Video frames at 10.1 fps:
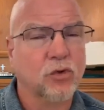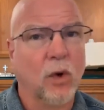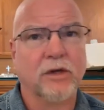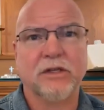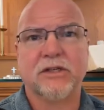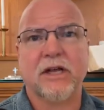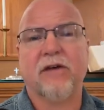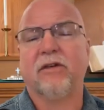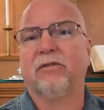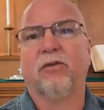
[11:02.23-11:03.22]
know,
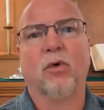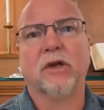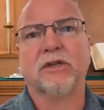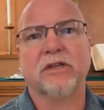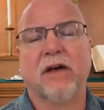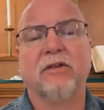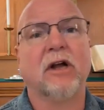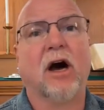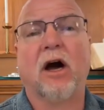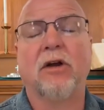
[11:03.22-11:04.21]
27,
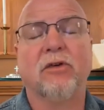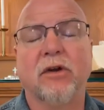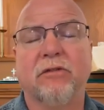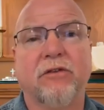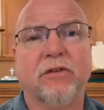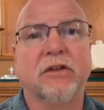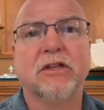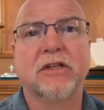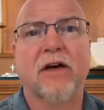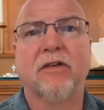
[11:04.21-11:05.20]
47,
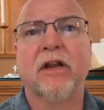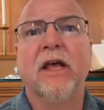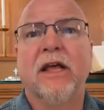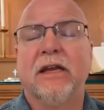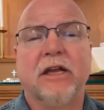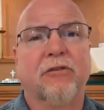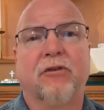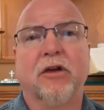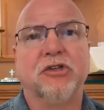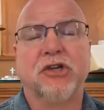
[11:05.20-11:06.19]
157
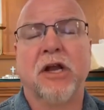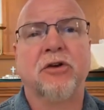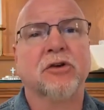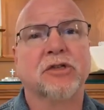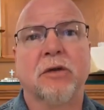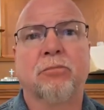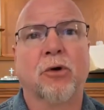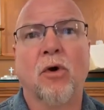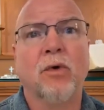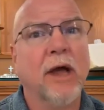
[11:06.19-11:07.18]
different genders and
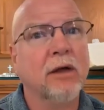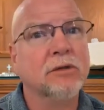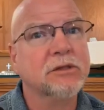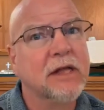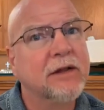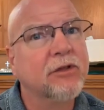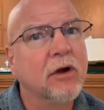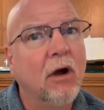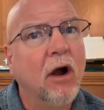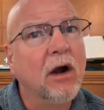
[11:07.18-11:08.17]
pronouns that
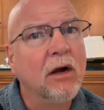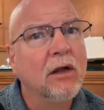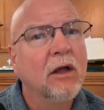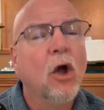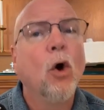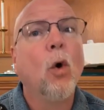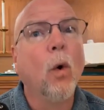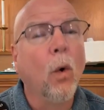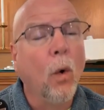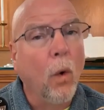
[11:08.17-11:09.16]
there are?
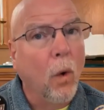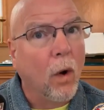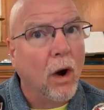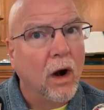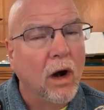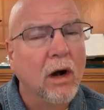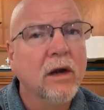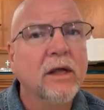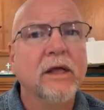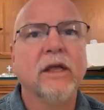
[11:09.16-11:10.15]

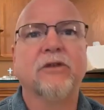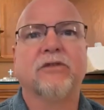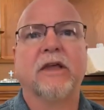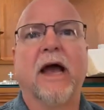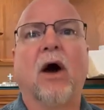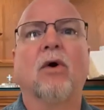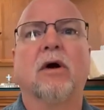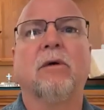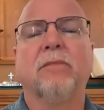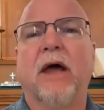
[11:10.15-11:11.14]
Or is the
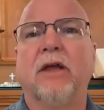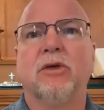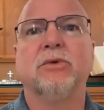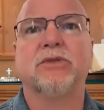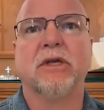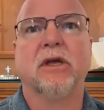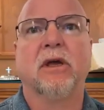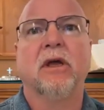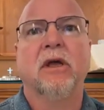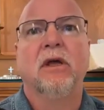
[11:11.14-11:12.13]
outcome that you
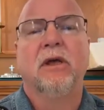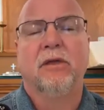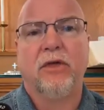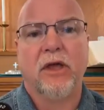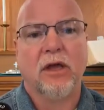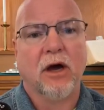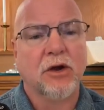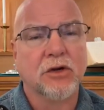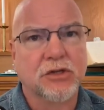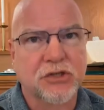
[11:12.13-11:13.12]
seek the
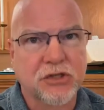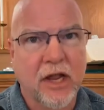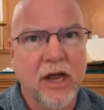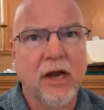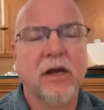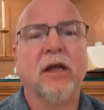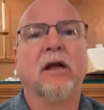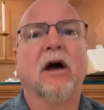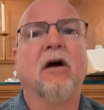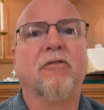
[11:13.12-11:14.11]

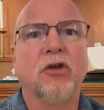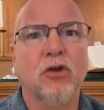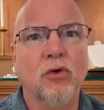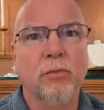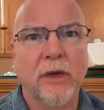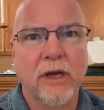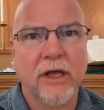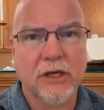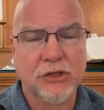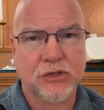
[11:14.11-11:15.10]
understanding of human
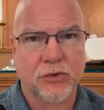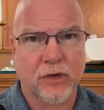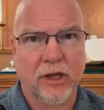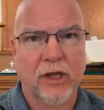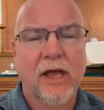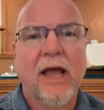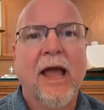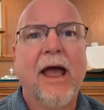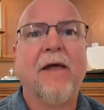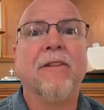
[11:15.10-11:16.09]
history
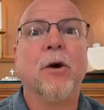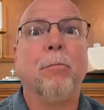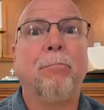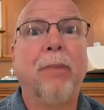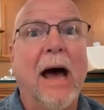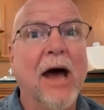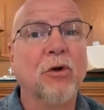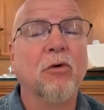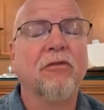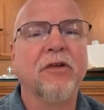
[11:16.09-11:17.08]
and the
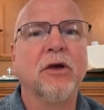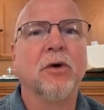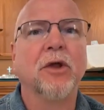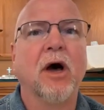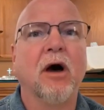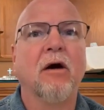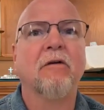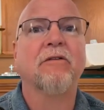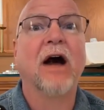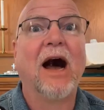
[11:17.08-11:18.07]
battlefield
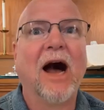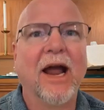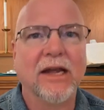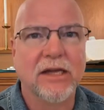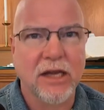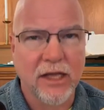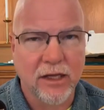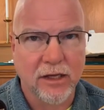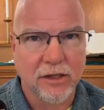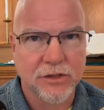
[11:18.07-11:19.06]
of
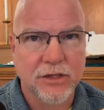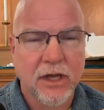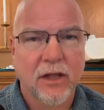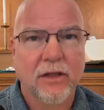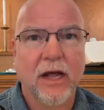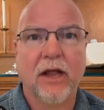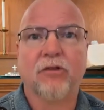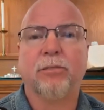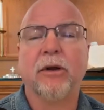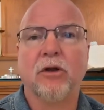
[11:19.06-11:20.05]
ideas that
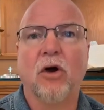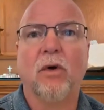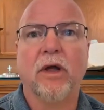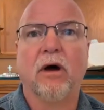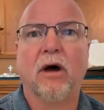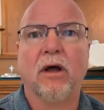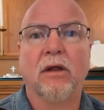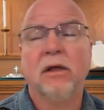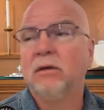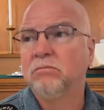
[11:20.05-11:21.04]
has been going
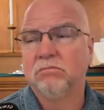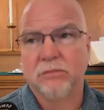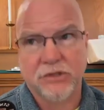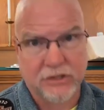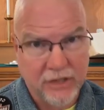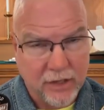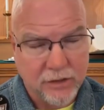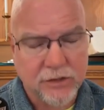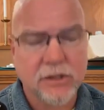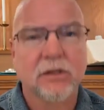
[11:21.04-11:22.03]
on
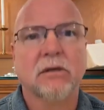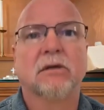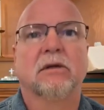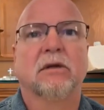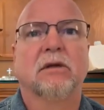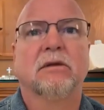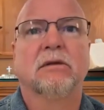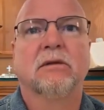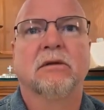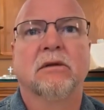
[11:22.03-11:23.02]
since
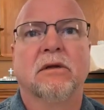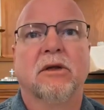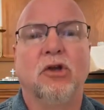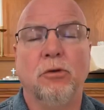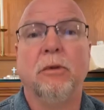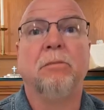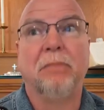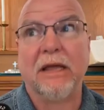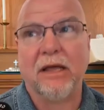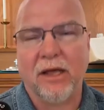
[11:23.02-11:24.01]
human
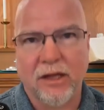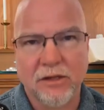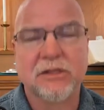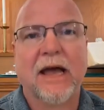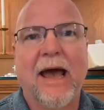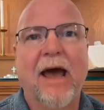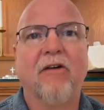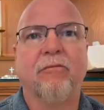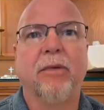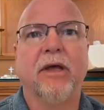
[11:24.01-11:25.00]
beings
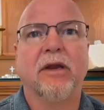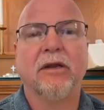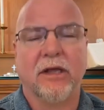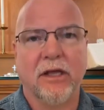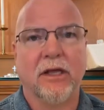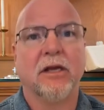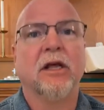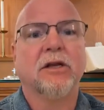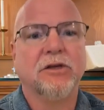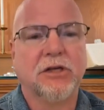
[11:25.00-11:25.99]
have been
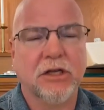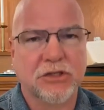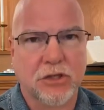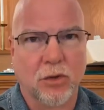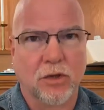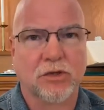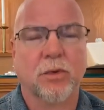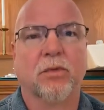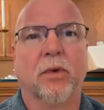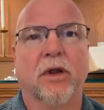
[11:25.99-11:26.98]
in
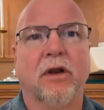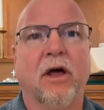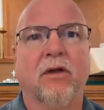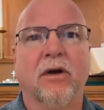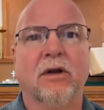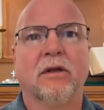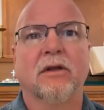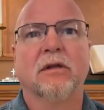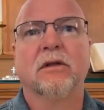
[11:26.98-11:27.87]
discourse with one another.